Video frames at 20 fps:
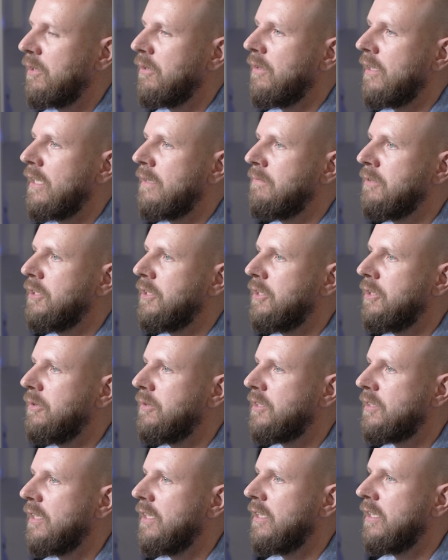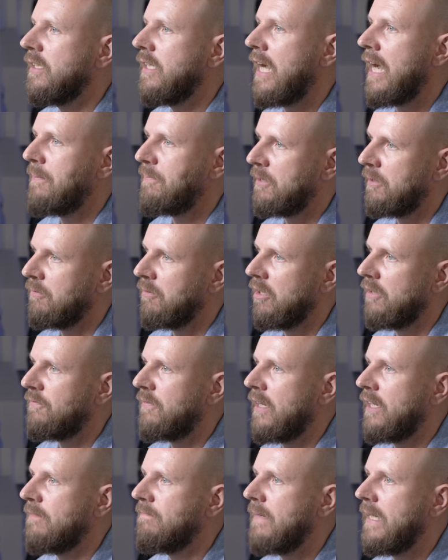we were able to use the OptiRough
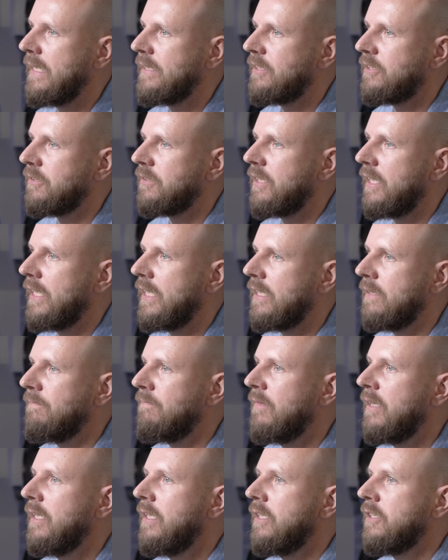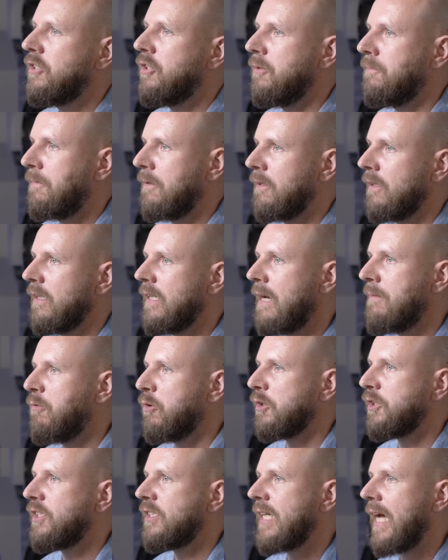out of Mastercam to put a lot
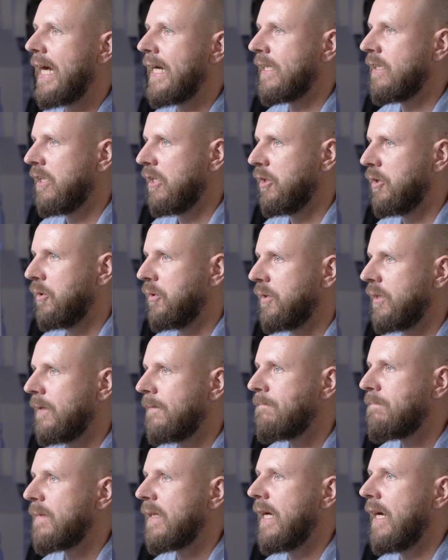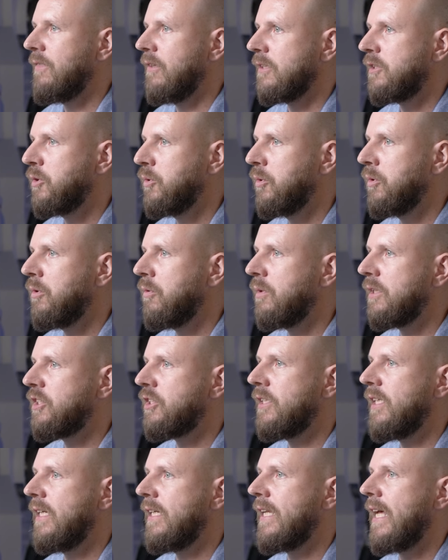more side load on the tool, which
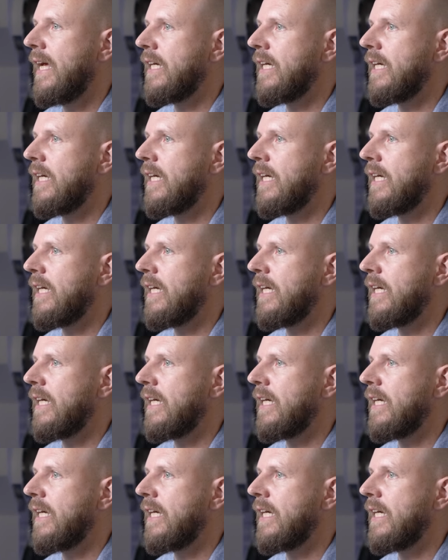then